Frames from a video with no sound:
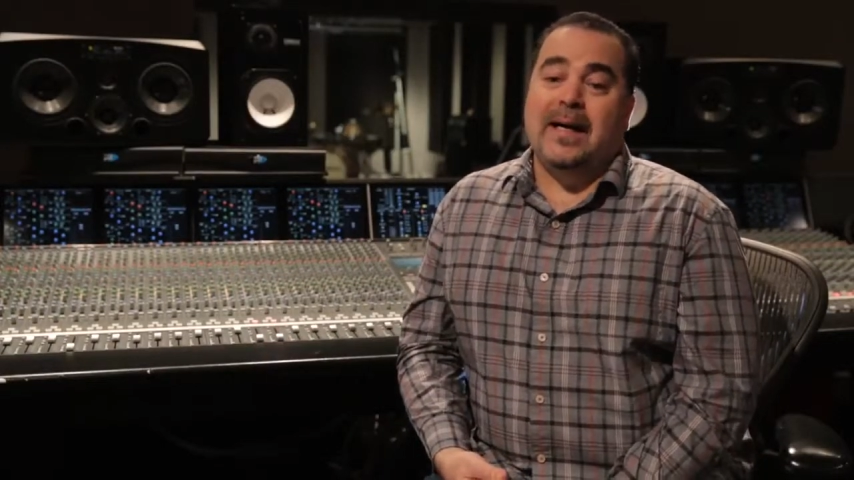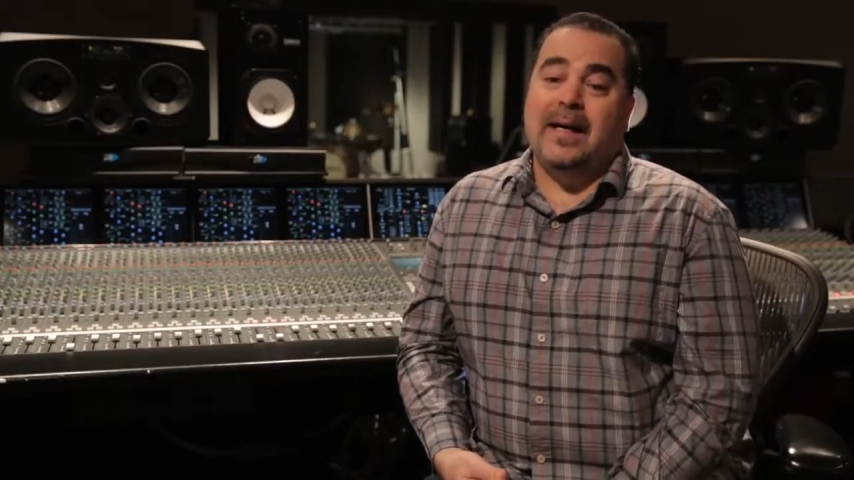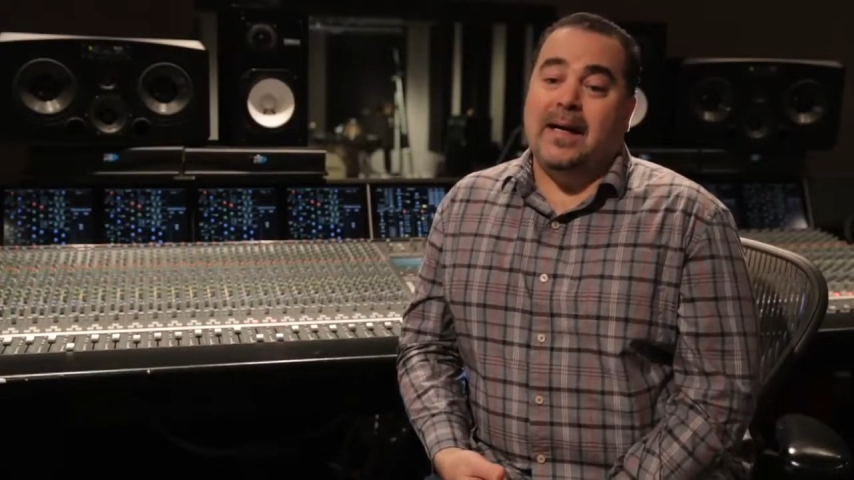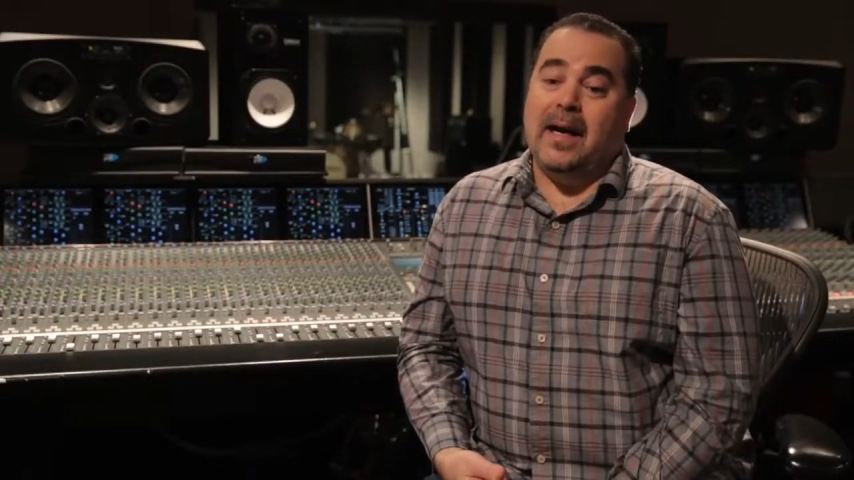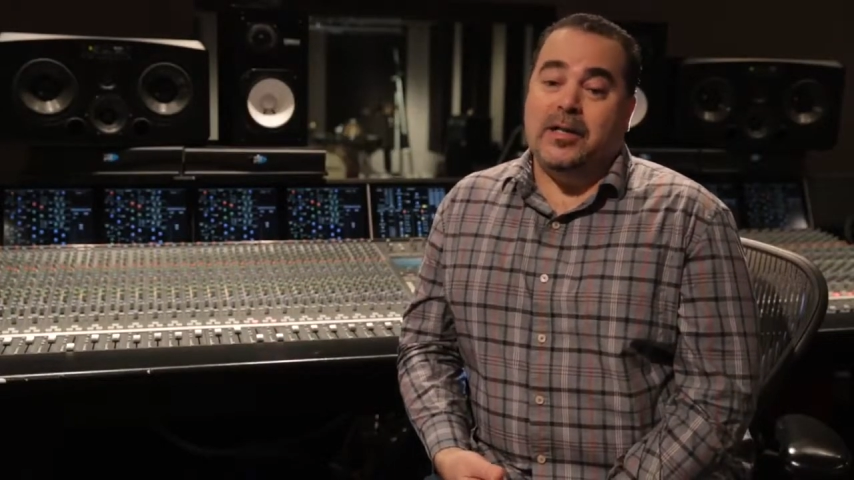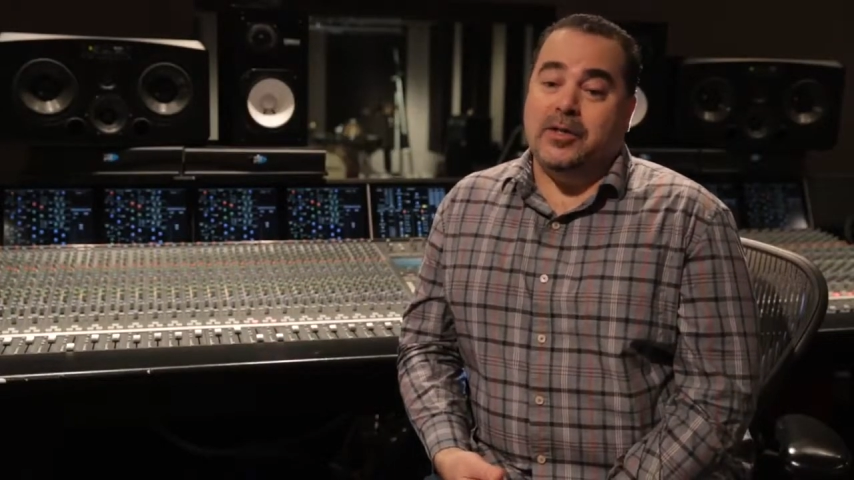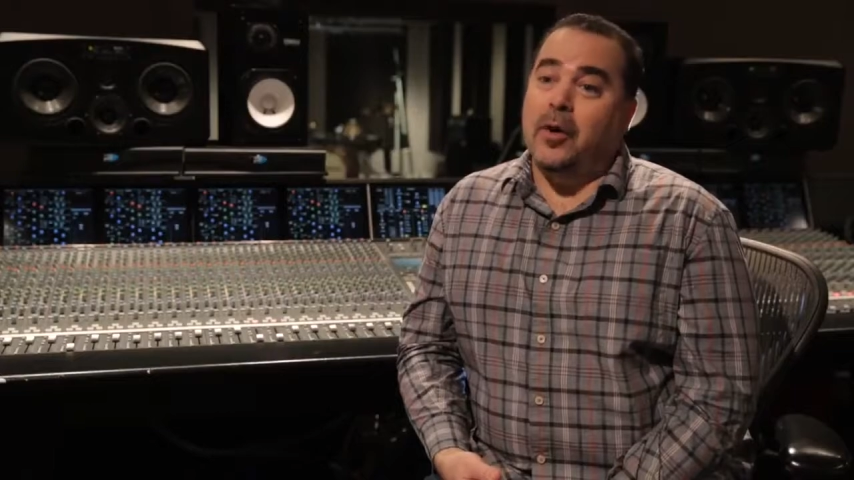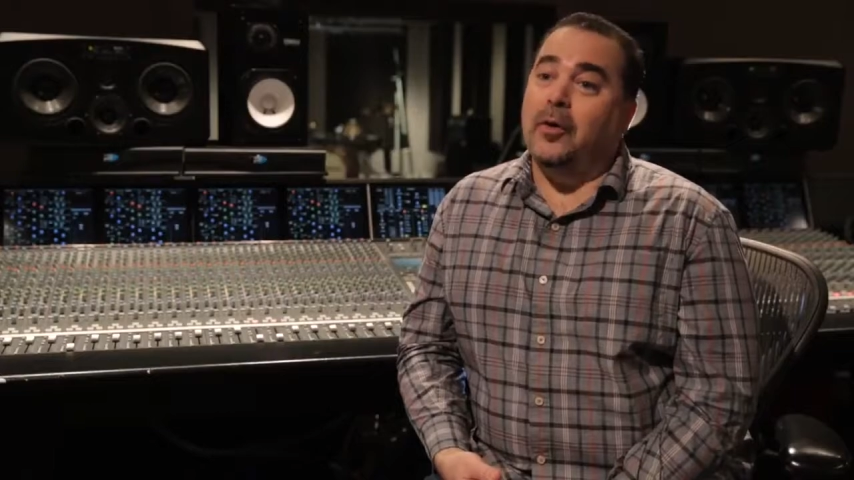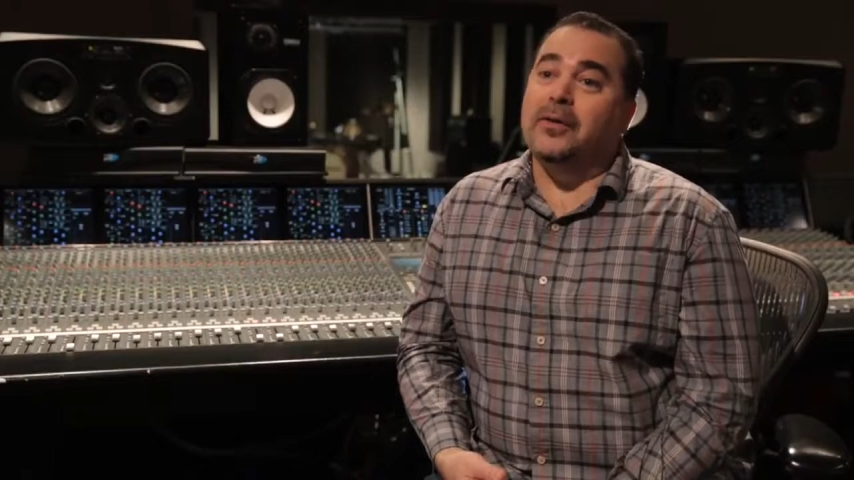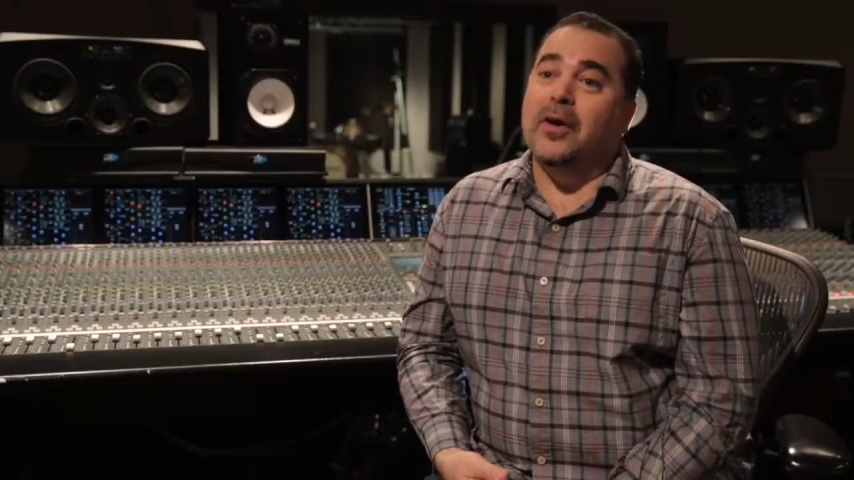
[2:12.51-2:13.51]
I just
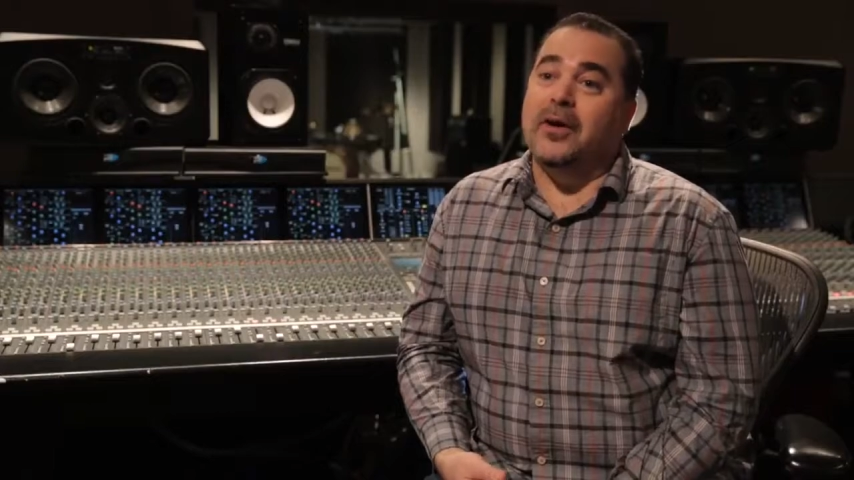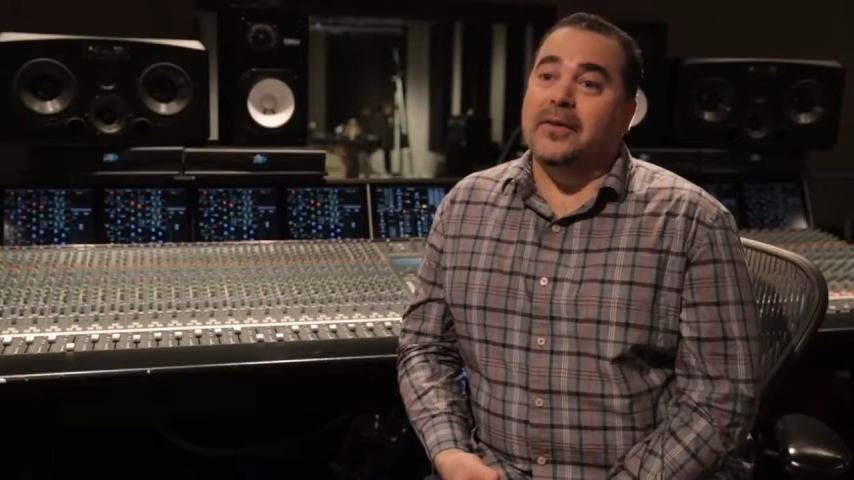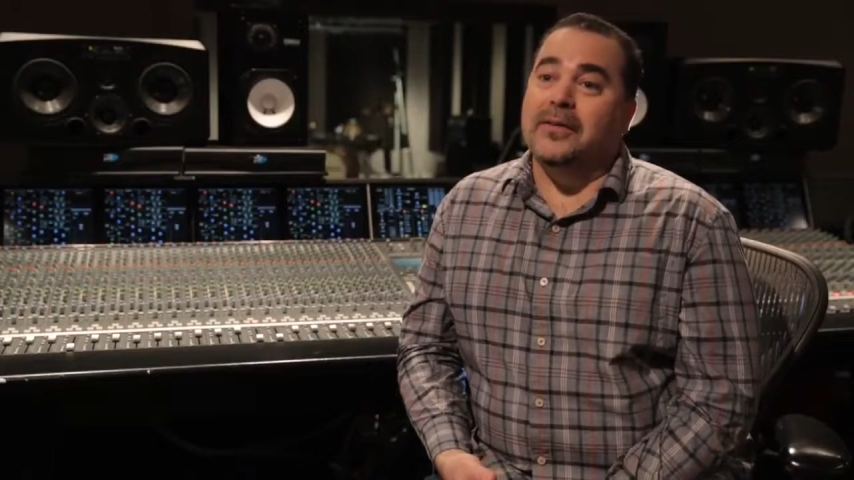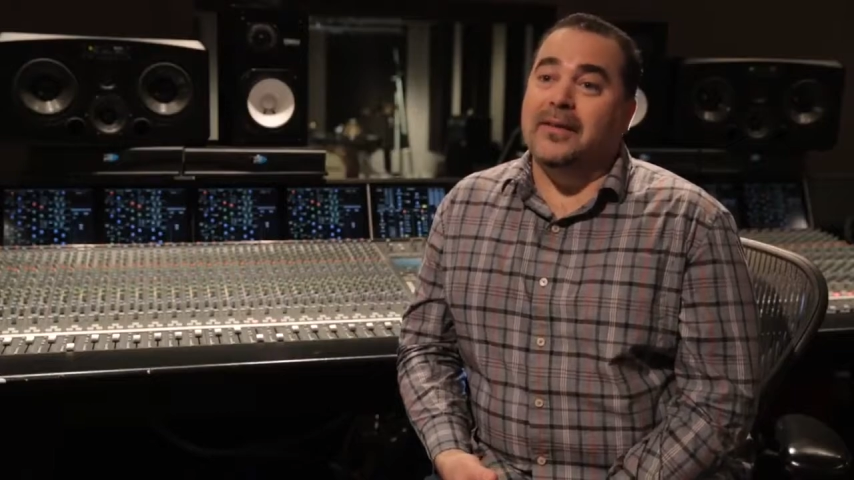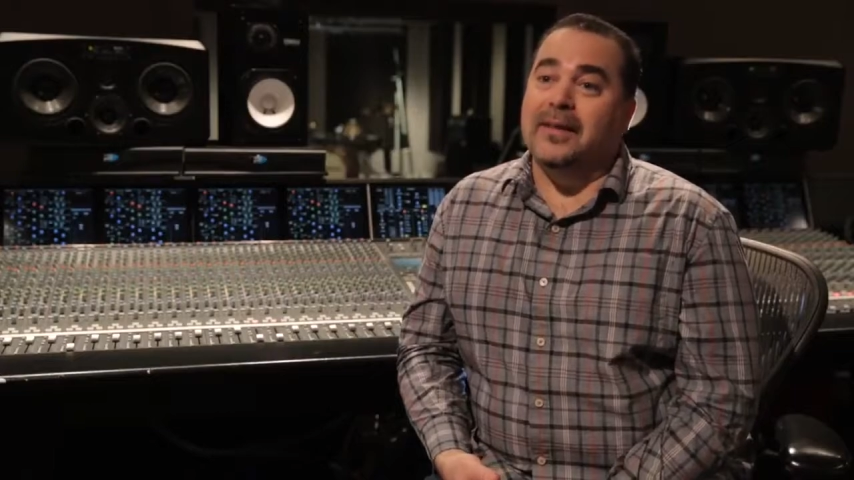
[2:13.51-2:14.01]
cold called.